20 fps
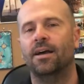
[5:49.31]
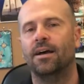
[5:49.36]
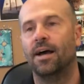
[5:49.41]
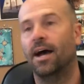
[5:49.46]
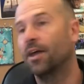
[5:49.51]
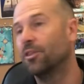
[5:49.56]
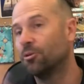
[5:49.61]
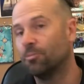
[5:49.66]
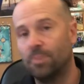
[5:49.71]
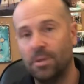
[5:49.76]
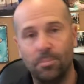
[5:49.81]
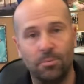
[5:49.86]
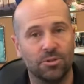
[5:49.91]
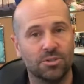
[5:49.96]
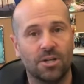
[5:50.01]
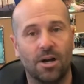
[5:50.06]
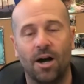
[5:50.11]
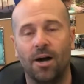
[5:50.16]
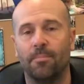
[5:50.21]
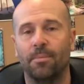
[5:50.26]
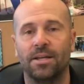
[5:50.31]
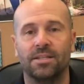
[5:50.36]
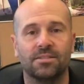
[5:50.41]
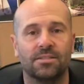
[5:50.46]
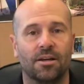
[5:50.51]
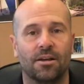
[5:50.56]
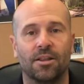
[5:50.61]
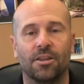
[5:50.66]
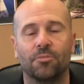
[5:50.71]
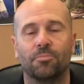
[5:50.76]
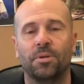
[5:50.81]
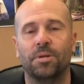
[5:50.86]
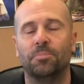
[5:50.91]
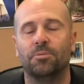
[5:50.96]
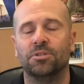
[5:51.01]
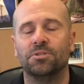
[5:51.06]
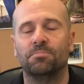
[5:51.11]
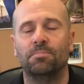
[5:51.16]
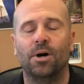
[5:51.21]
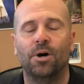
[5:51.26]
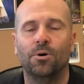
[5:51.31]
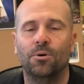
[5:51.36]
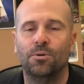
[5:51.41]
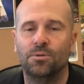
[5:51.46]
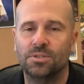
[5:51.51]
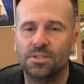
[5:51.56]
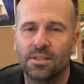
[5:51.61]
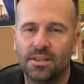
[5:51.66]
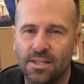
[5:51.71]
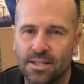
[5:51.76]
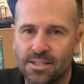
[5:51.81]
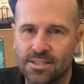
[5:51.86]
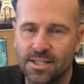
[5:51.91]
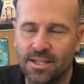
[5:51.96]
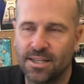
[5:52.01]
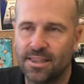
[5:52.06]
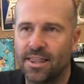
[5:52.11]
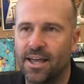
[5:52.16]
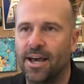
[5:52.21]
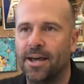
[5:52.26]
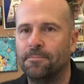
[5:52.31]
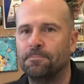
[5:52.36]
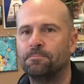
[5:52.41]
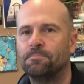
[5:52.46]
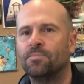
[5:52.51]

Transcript: other people's comments on other people's posts and things like that.